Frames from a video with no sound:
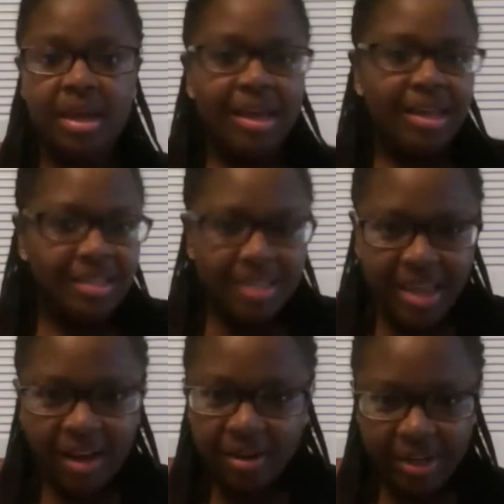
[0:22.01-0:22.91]
Isn't
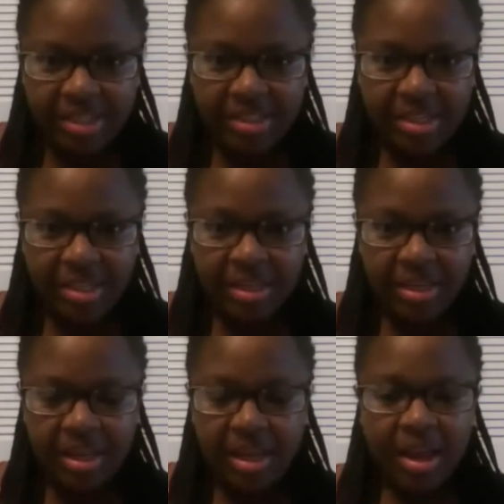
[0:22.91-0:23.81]
that crazy?
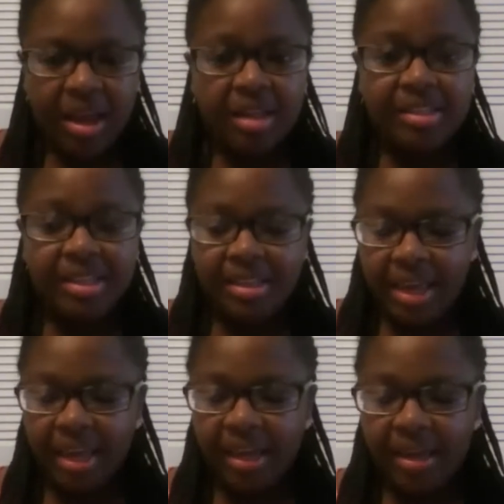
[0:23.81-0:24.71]
To
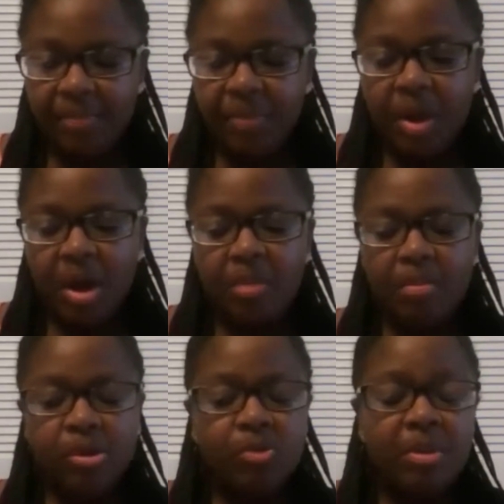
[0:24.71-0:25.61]
think,
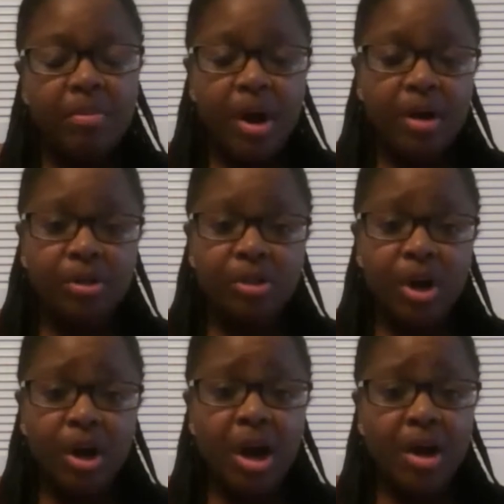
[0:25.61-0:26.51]
most women
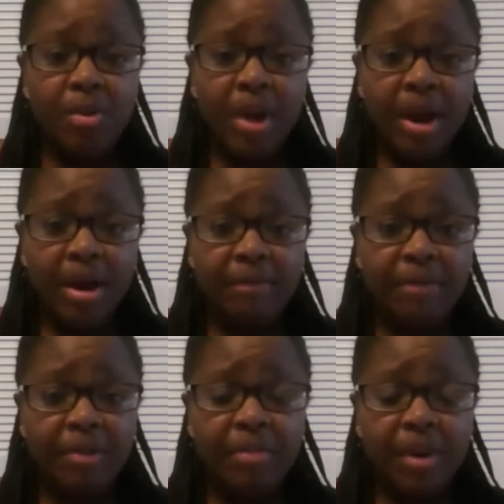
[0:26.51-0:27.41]
are unaware of their